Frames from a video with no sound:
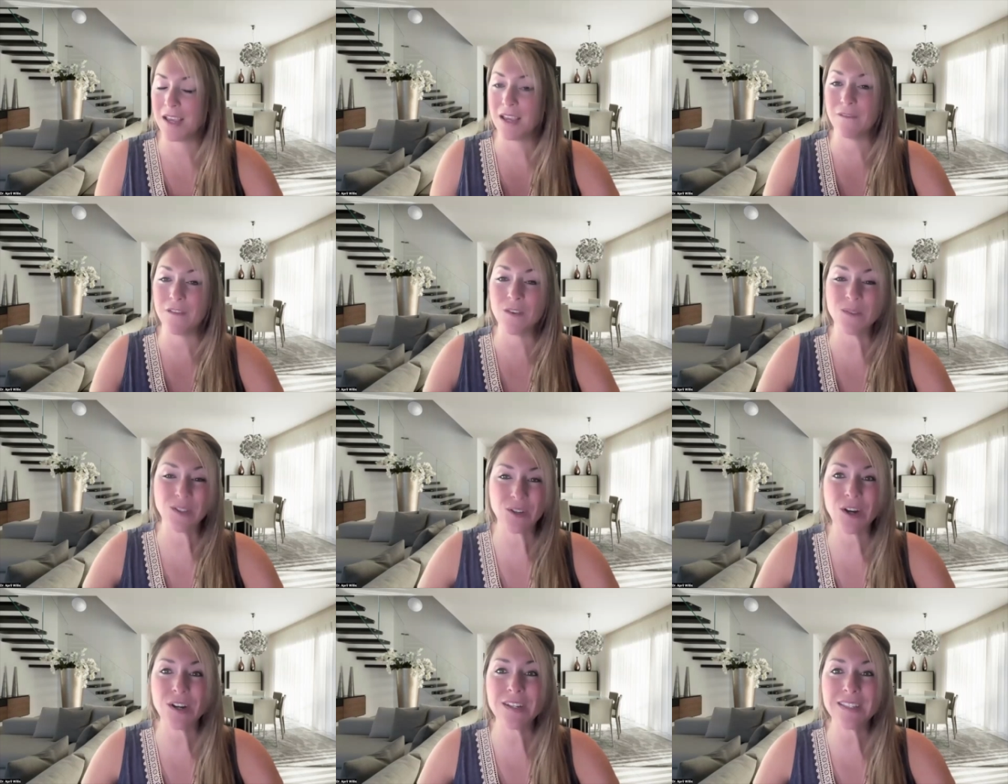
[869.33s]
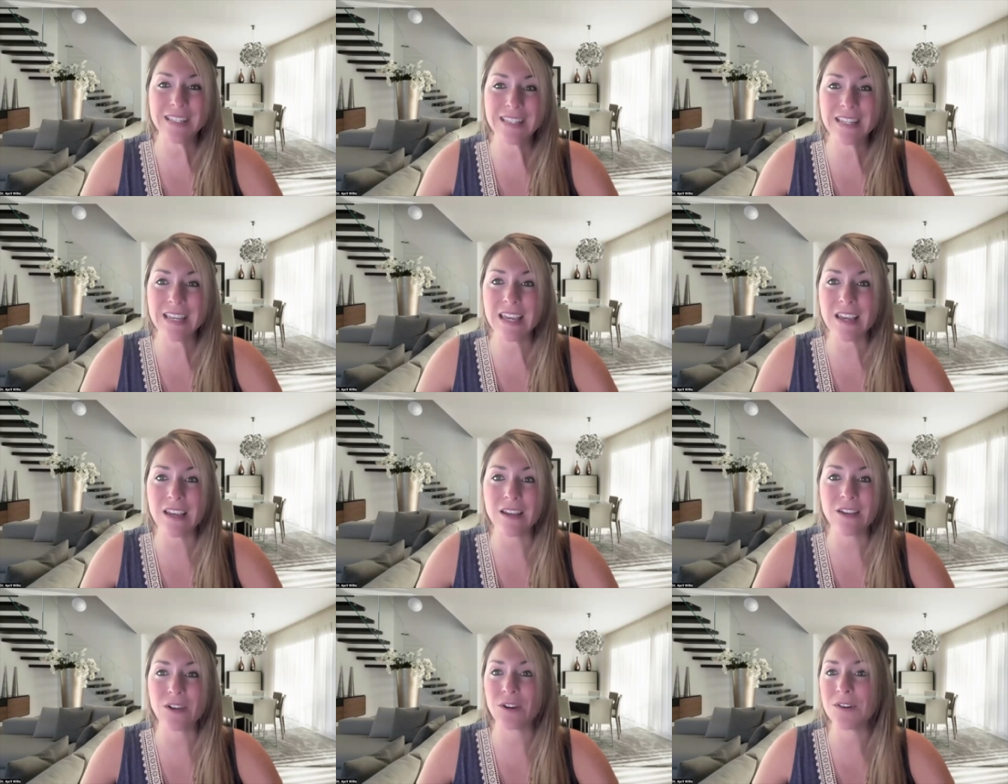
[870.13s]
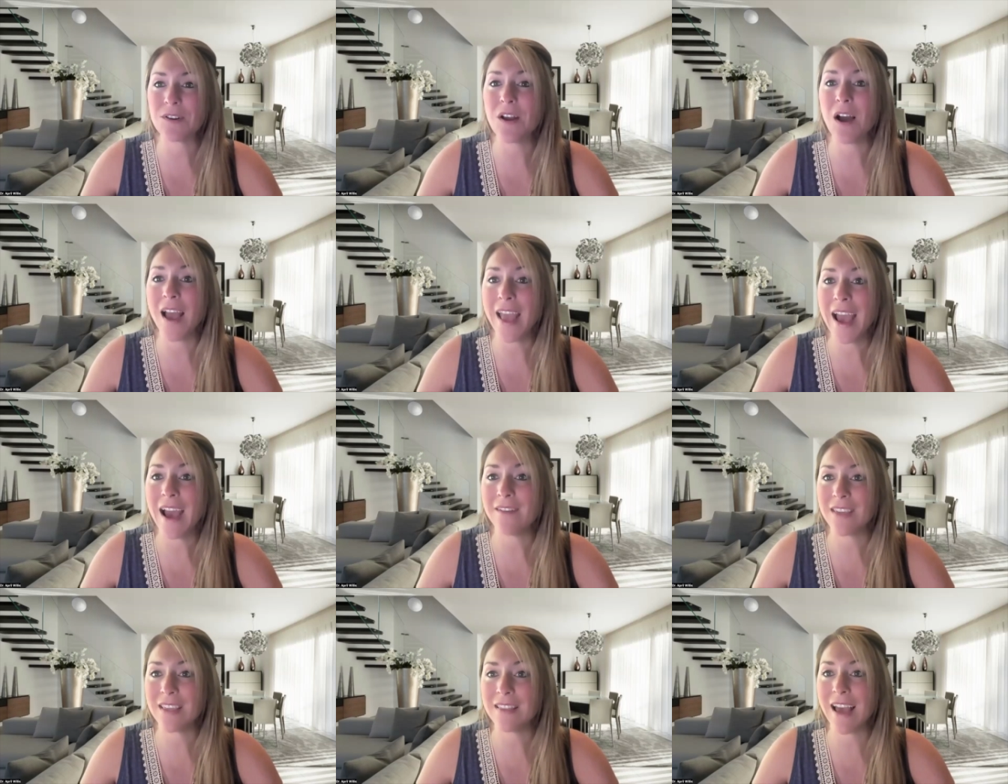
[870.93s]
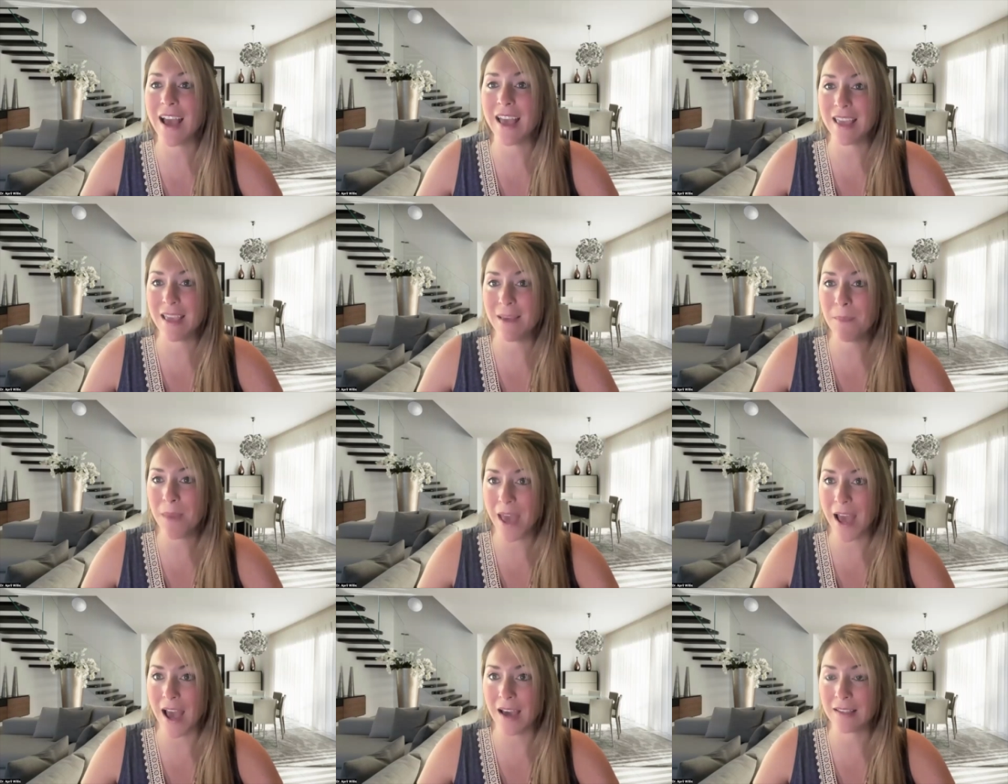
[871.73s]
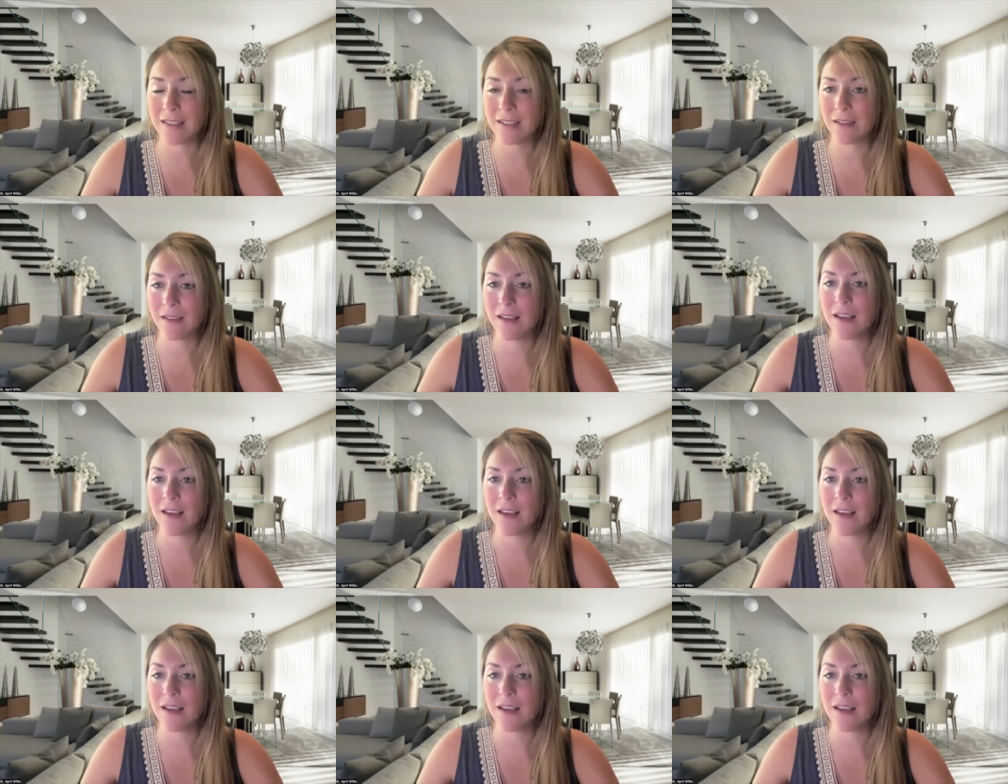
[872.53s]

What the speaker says: If you start to see you're not having that impact,